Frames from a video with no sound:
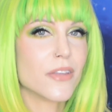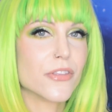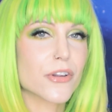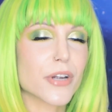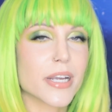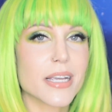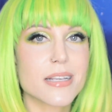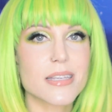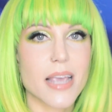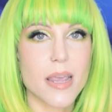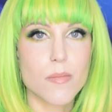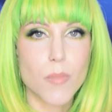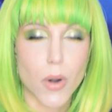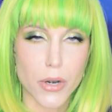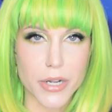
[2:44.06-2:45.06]
there is
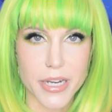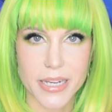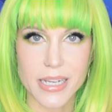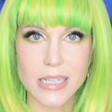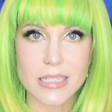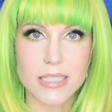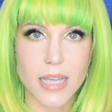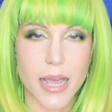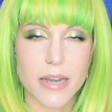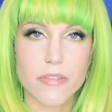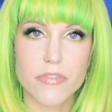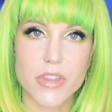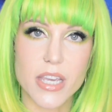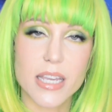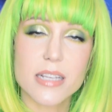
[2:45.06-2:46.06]
a marketing side
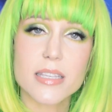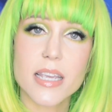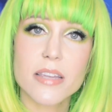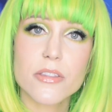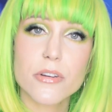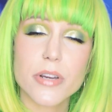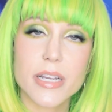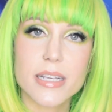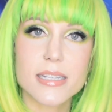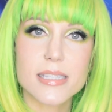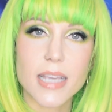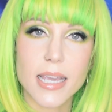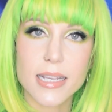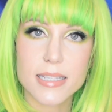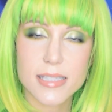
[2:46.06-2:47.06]
of things and there
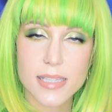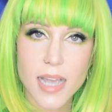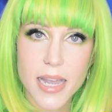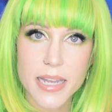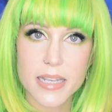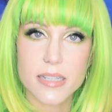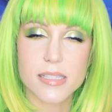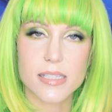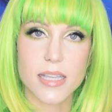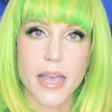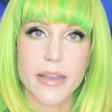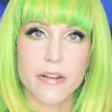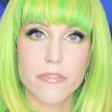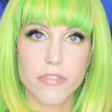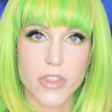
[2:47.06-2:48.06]
is a science
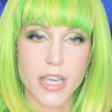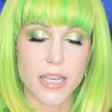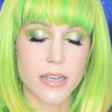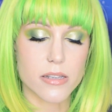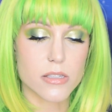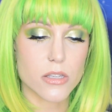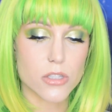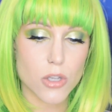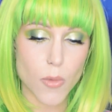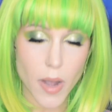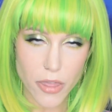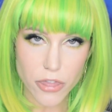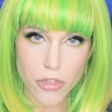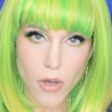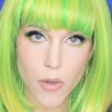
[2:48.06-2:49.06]
side of things. So
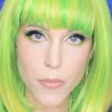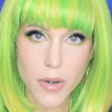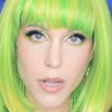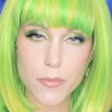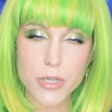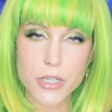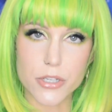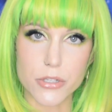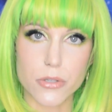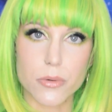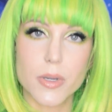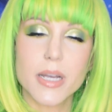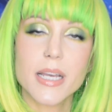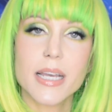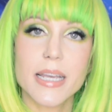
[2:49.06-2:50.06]
I thought what I would
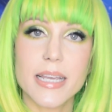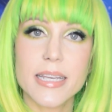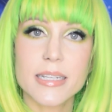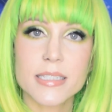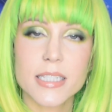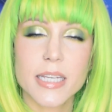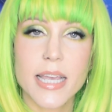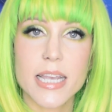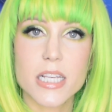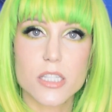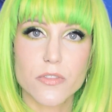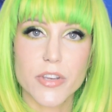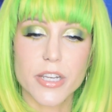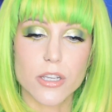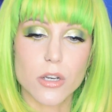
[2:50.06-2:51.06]
do in today's
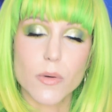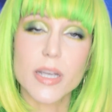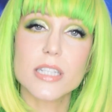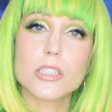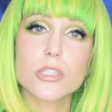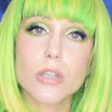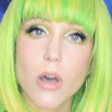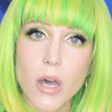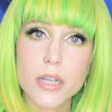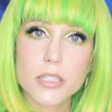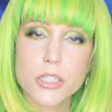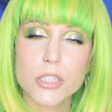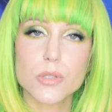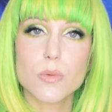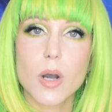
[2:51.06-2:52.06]
video is talk
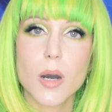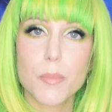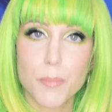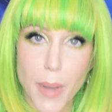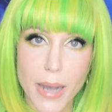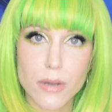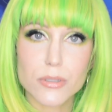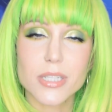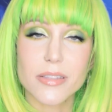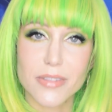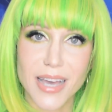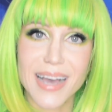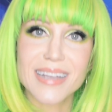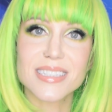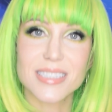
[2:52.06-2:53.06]
to you about
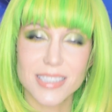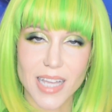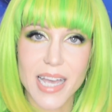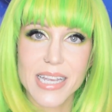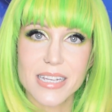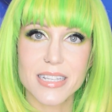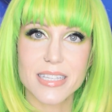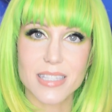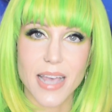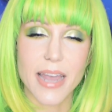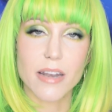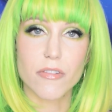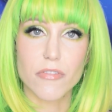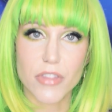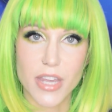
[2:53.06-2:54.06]
that science
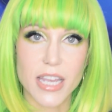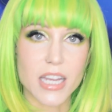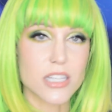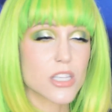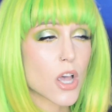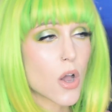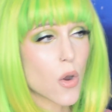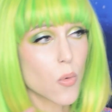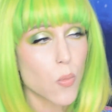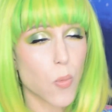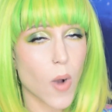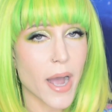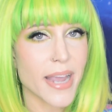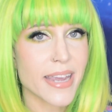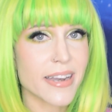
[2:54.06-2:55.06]
side of things.
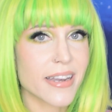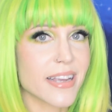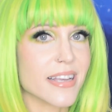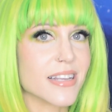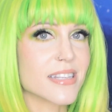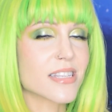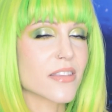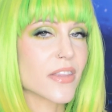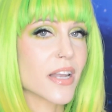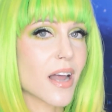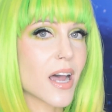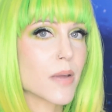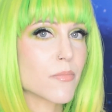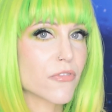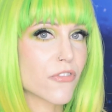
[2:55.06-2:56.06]
Why it is that
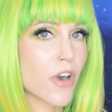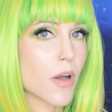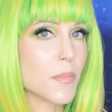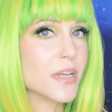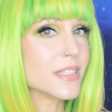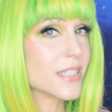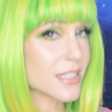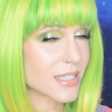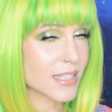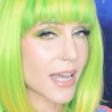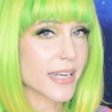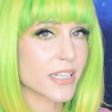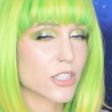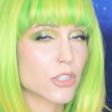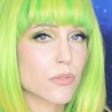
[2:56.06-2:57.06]
I'm From
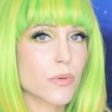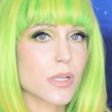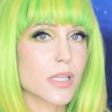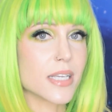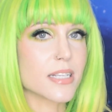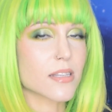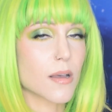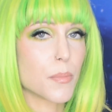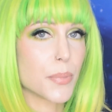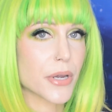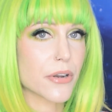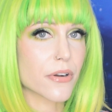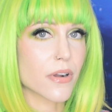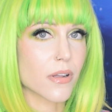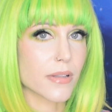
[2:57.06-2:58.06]
decided to release a
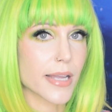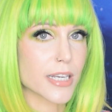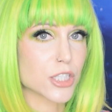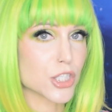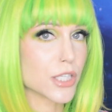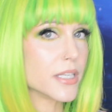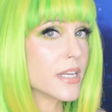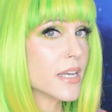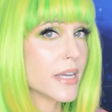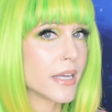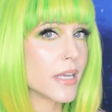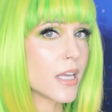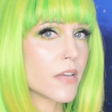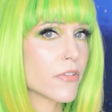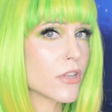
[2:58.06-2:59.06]
pear collection,
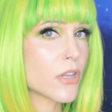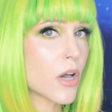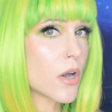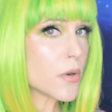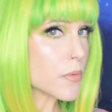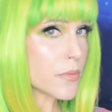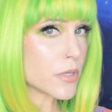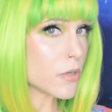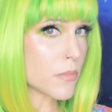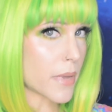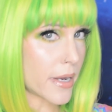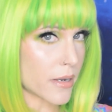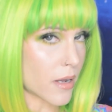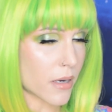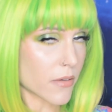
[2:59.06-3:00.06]
even though you
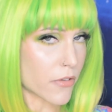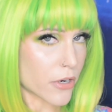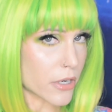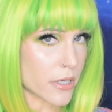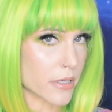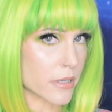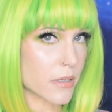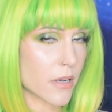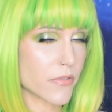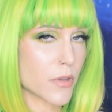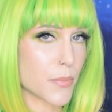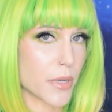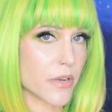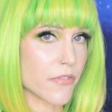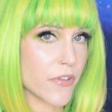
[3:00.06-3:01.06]
may not have heard of the
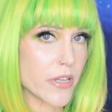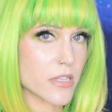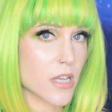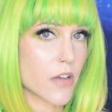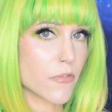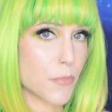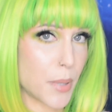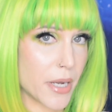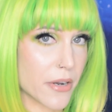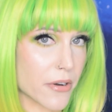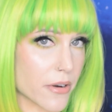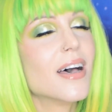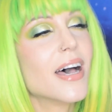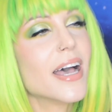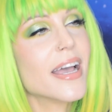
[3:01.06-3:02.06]
benefits of pear.
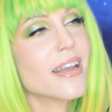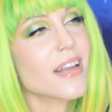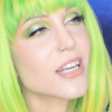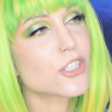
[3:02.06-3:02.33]
And I